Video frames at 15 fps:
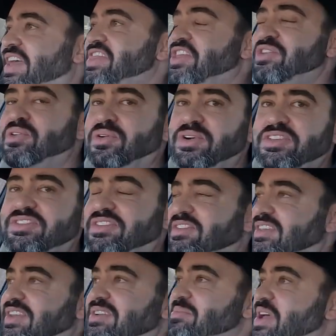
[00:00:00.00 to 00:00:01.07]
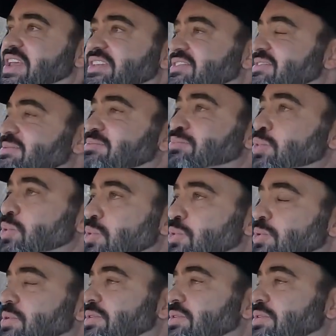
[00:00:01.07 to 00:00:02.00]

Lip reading: and the noises that it makes. Whew.